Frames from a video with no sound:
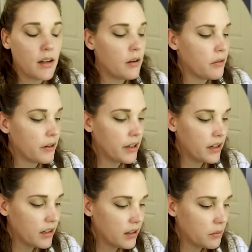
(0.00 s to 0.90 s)
over
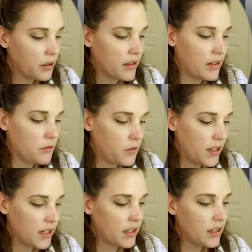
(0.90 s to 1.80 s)
here with
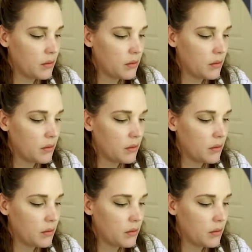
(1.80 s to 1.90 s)
infinity,